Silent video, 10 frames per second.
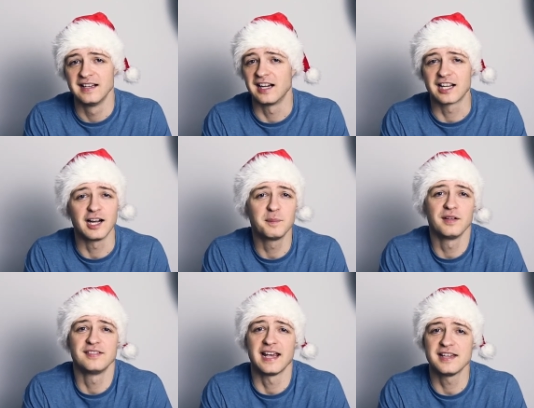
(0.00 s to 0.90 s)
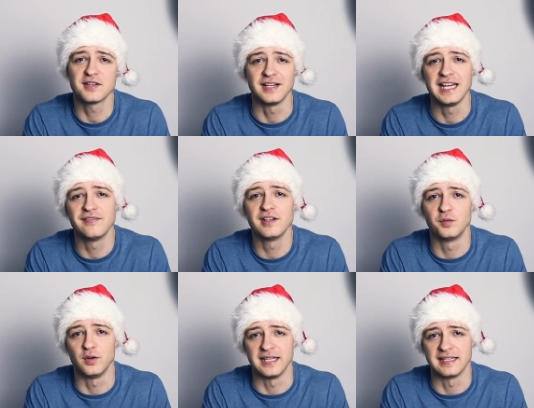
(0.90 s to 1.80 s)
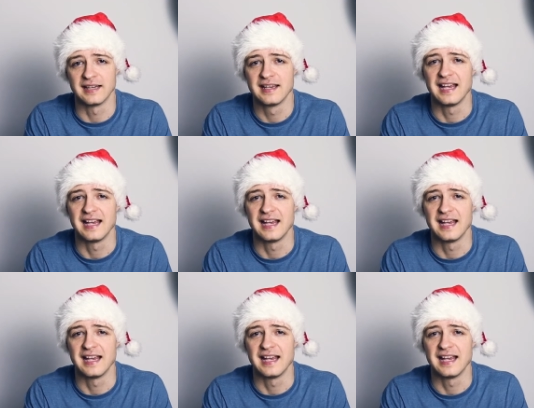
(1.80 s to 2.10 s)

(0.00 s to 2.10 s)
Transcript: a couple of days, or even a week